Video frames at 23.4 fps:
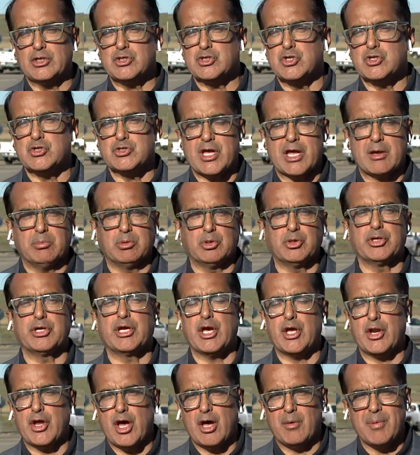She's able to
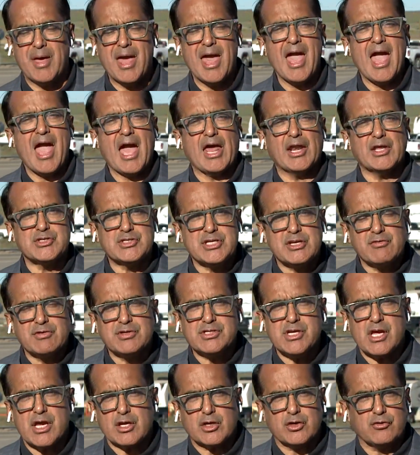get up and has even
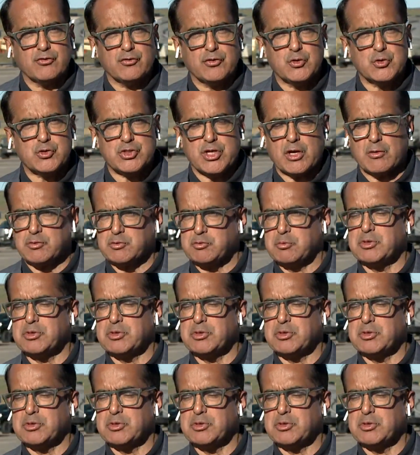taken a few steps,